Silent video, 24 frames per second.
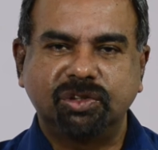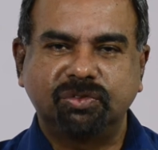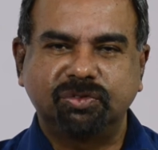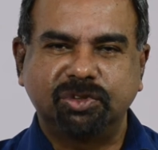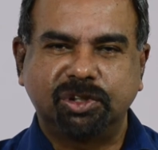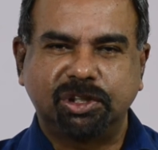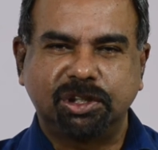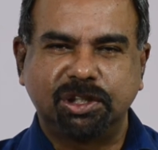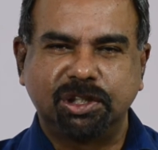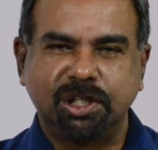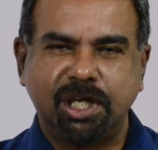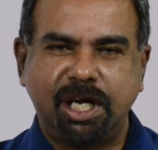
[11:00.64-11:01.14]

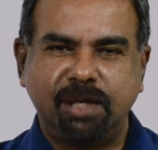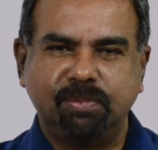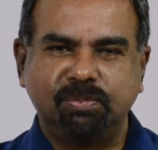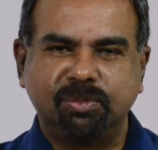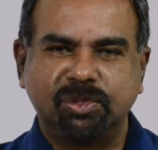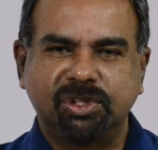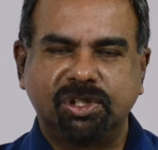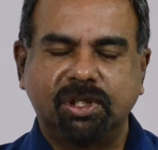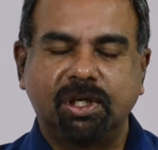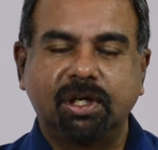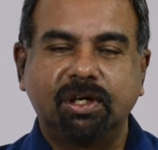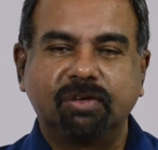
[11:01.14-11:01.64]
named
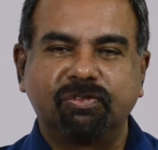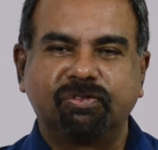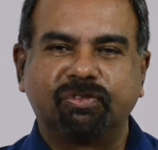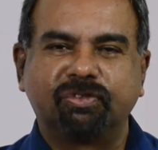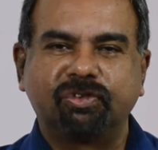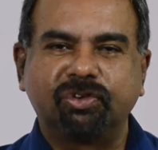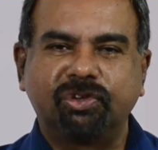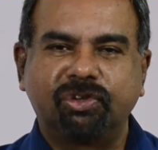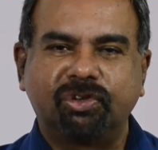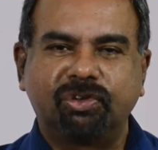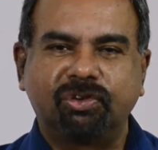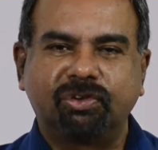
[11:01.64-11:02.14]

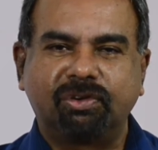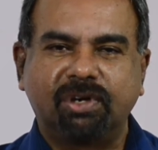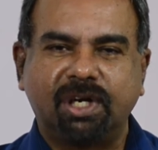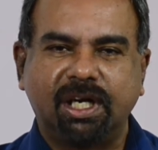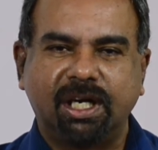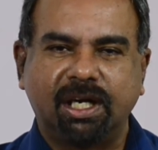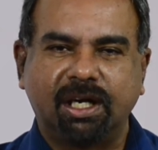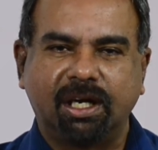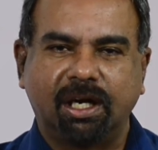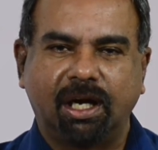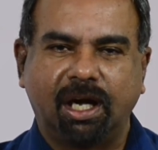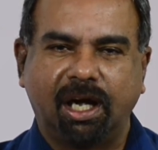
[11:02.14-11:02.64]

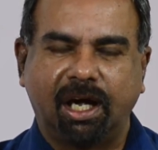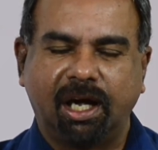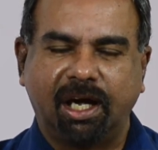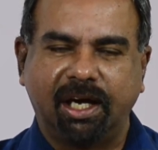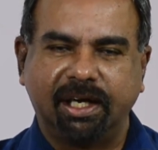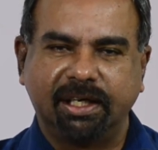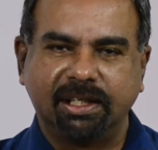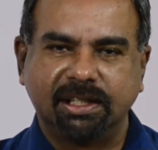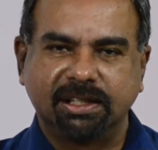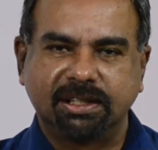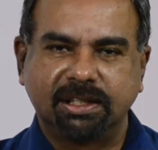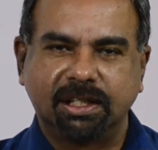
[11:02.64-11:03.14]
Wuthering
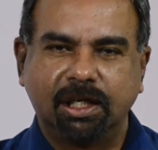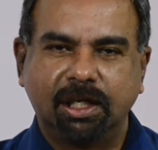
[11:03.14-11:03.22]
Heights.